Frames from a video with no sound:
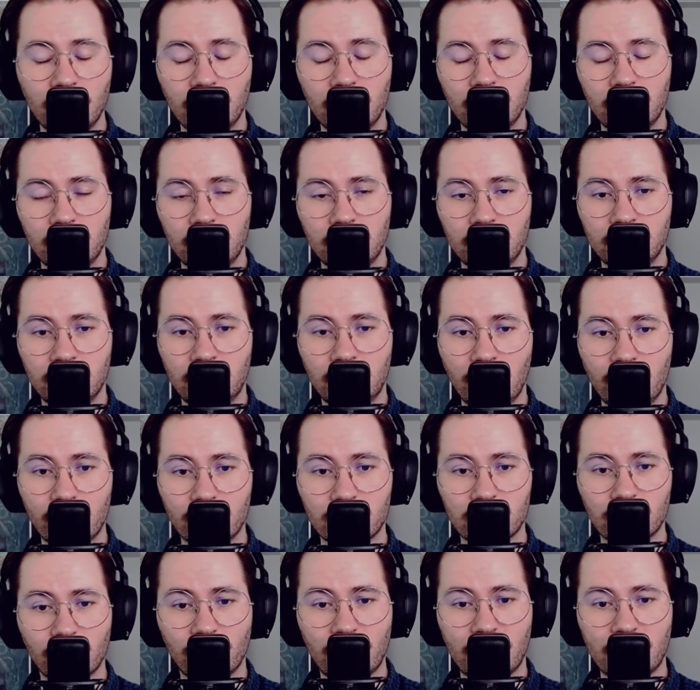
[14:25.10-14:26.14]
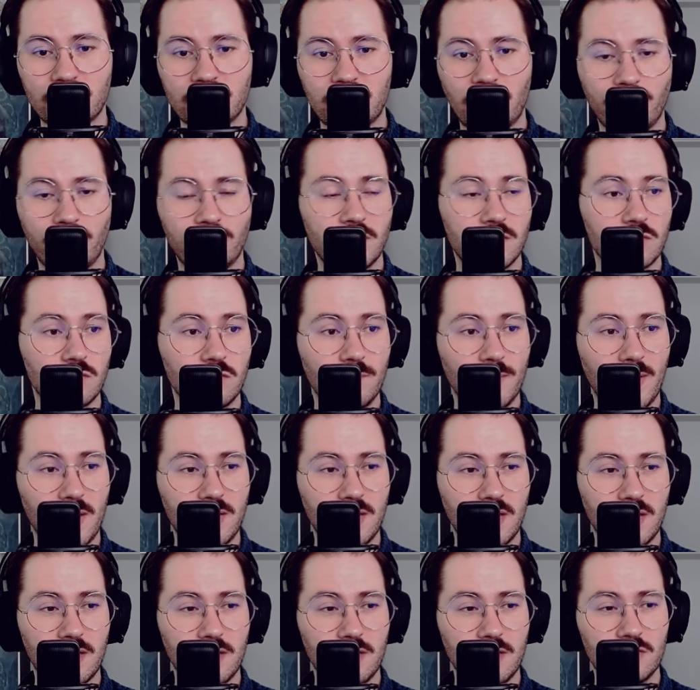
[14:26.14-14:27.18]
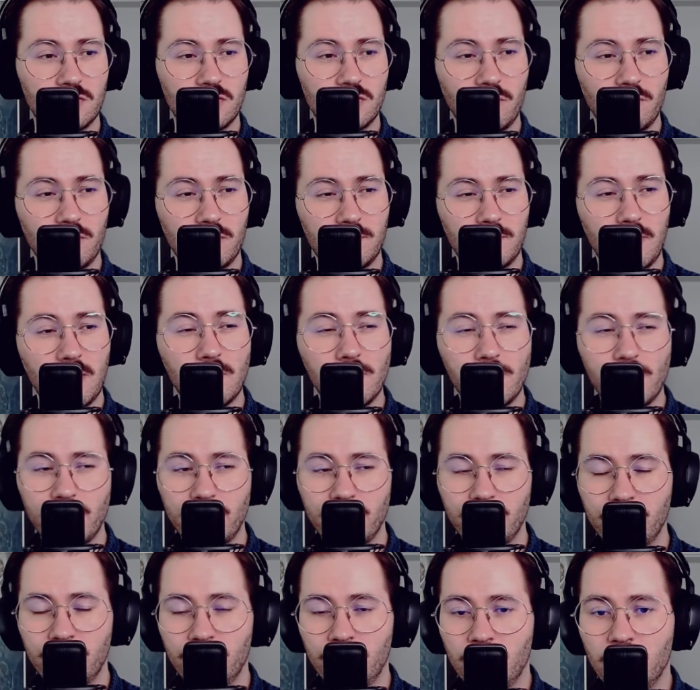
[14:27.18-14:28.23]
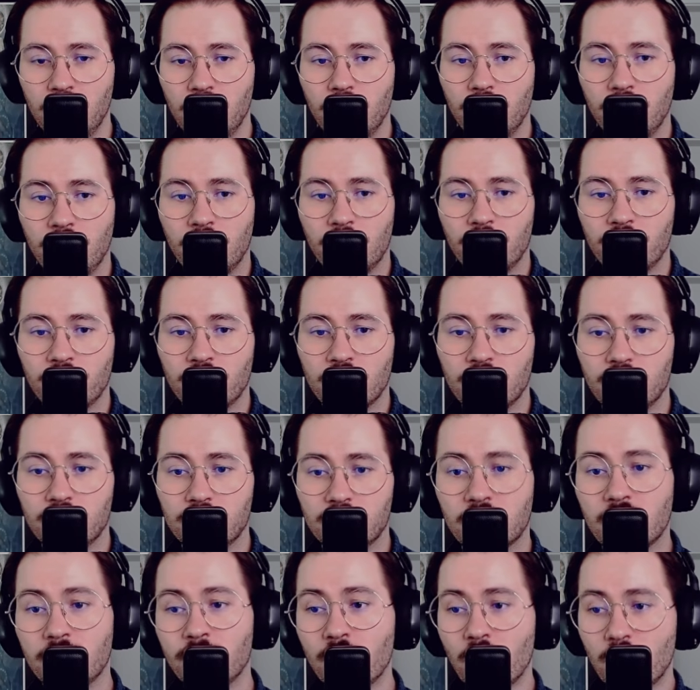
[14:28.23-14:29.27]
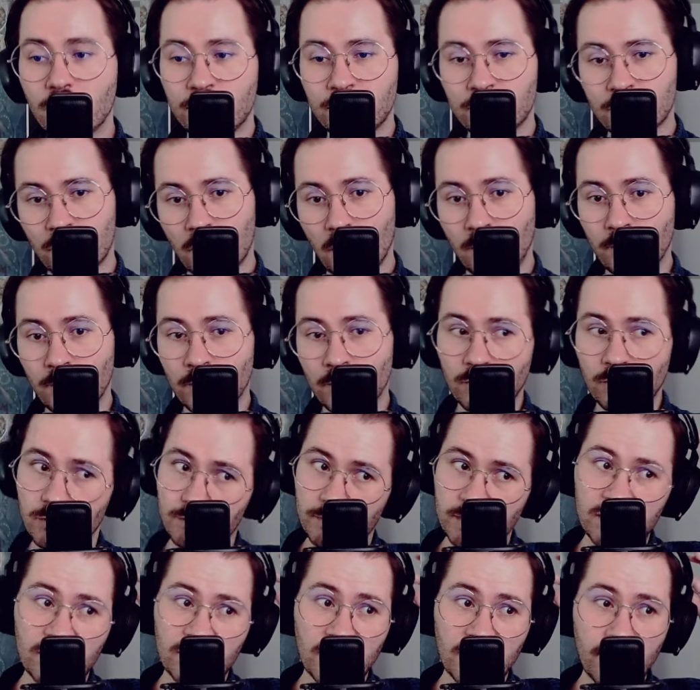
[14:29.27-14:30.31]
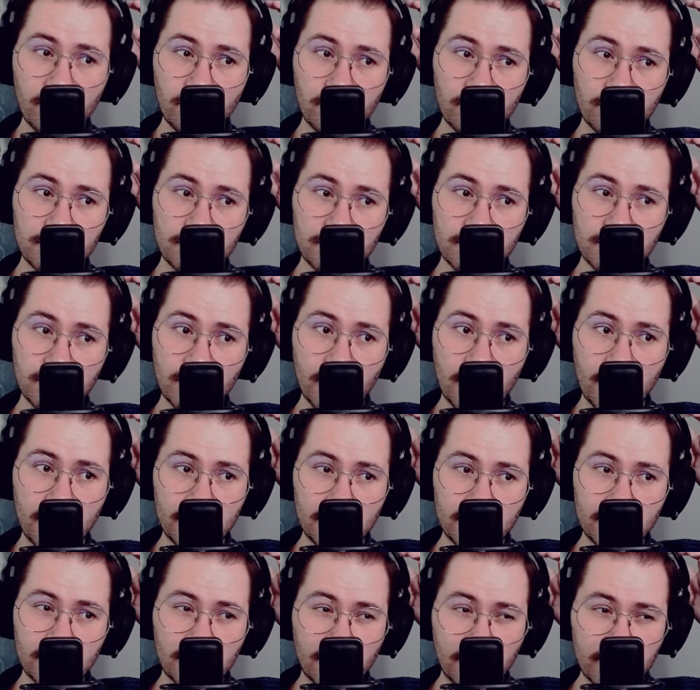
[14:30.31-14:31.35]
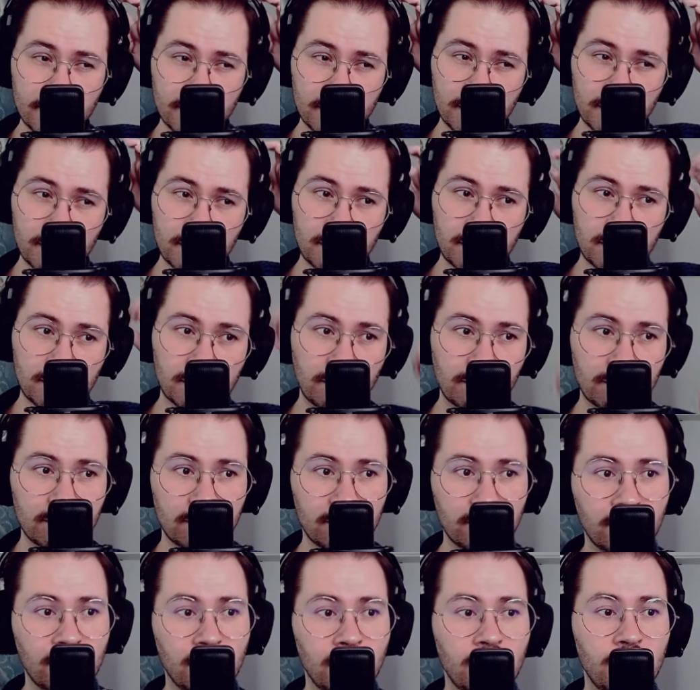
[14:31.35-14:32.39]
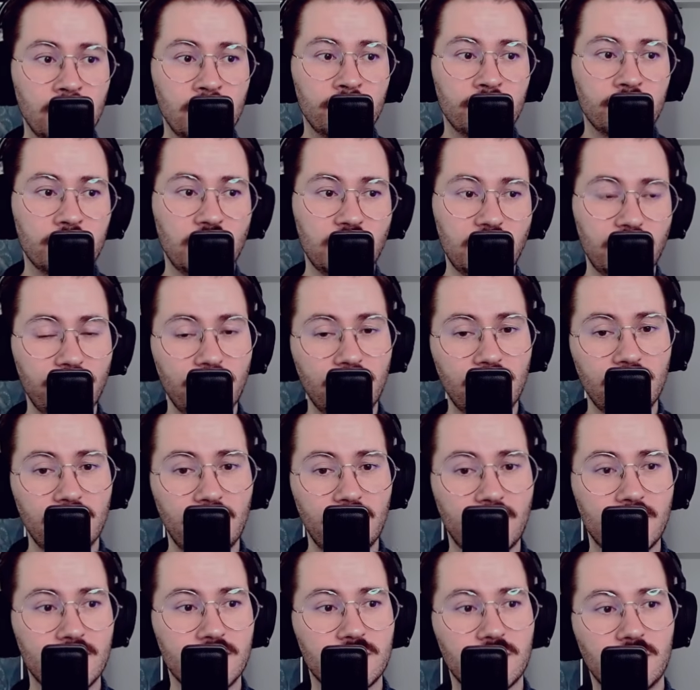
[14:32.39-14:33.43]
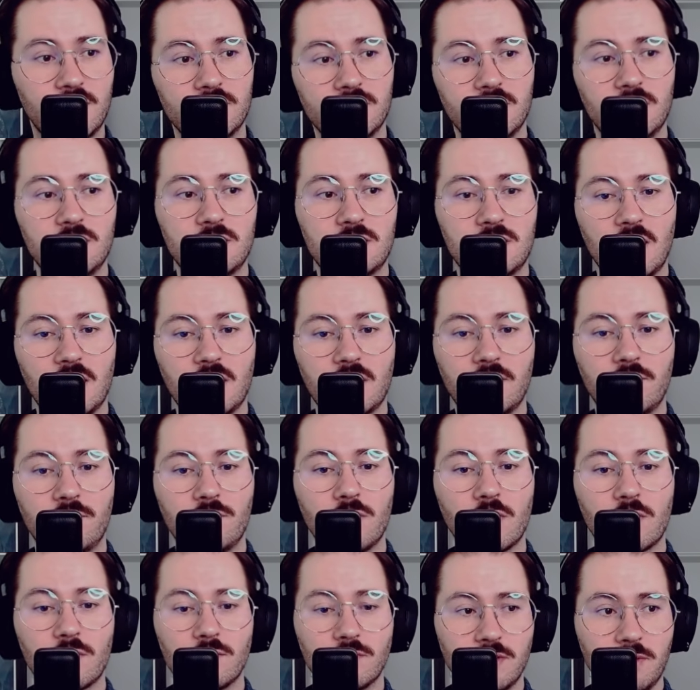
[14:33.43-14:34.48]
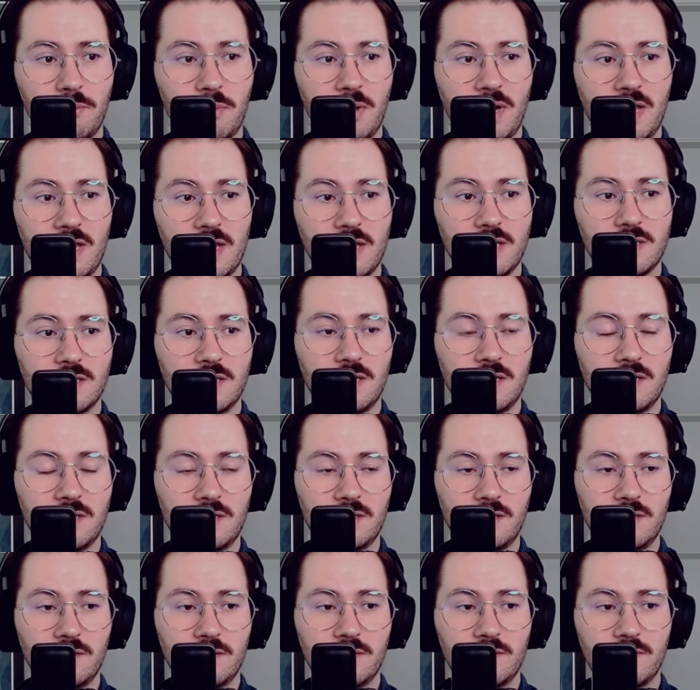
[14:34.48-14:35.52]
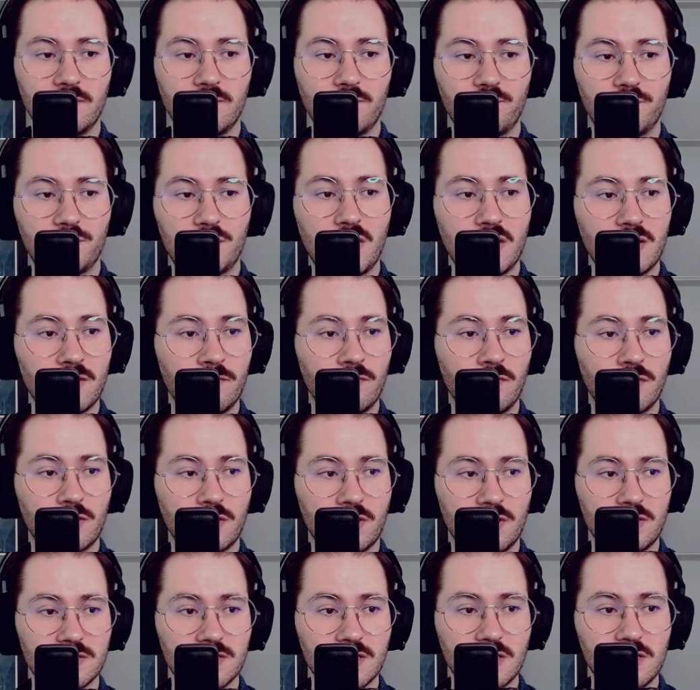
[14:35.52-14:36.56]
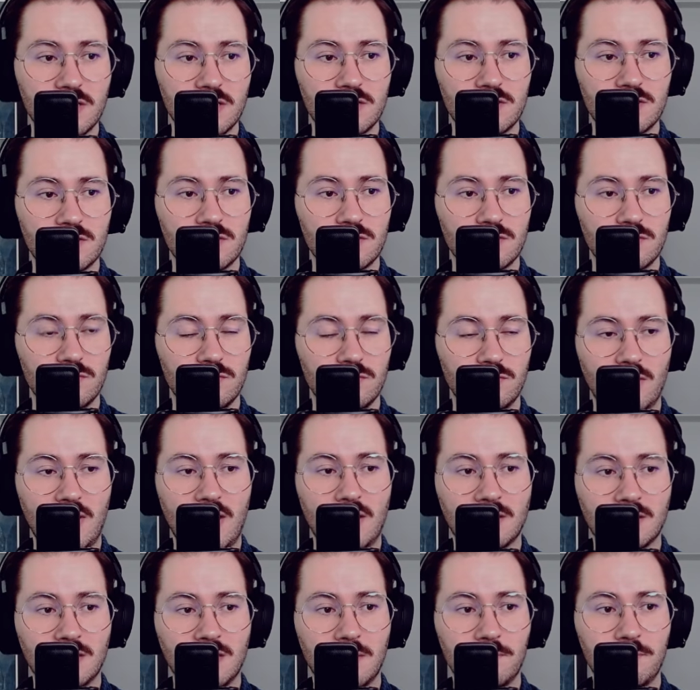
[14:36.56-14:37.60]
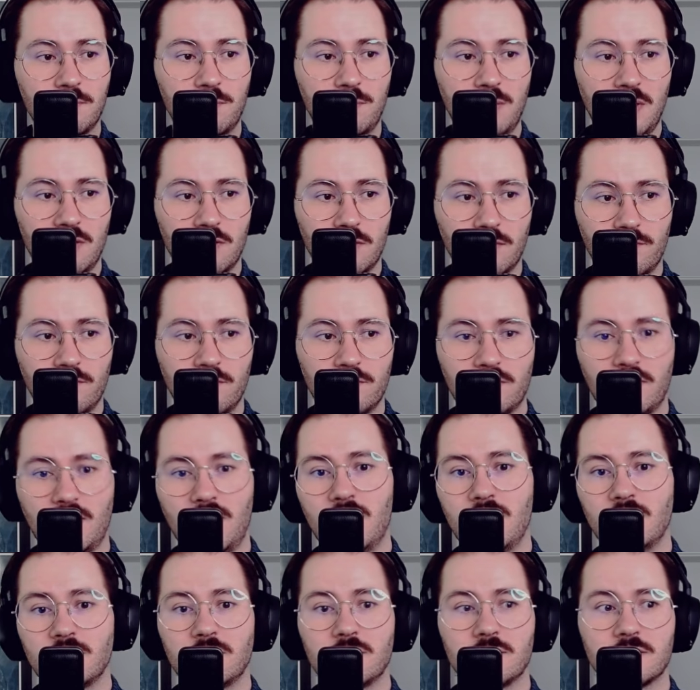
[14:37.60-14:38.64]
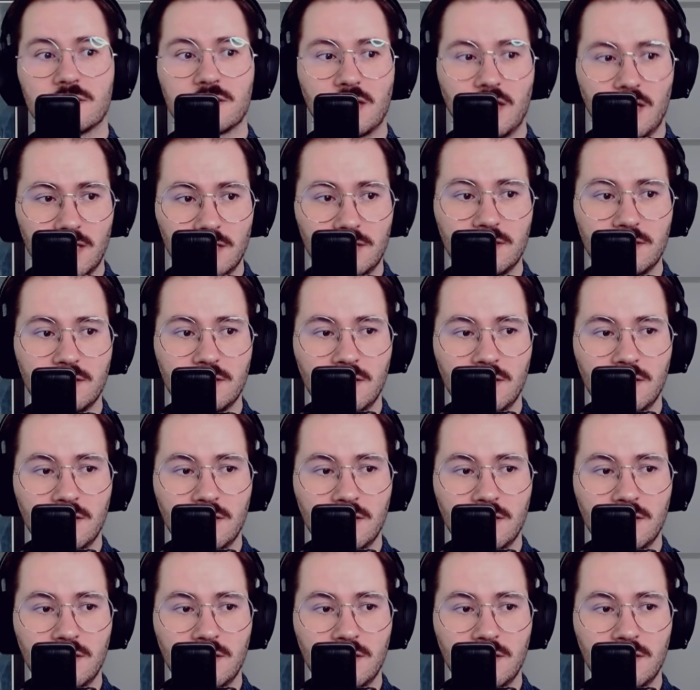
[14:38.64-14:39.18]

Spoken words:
in terms of like toughness to mana ratio in Pauper. The most common would be Terrors and Chrysalis. But even against Chrysalis, like if you are on the play and they turn for Chrysalis, you untap, play your 5th land and Scred.